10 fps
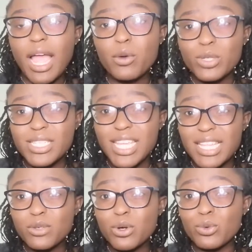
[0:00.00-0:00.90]
I would say
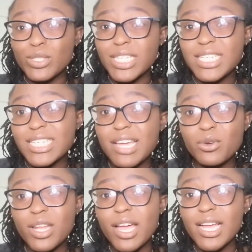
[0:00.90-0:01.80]
that one wasn't done
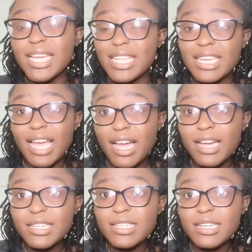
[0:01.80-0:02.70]
on a clean
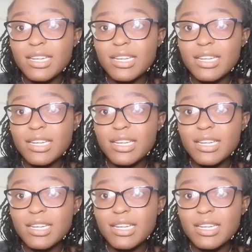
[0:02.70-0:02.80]
heart.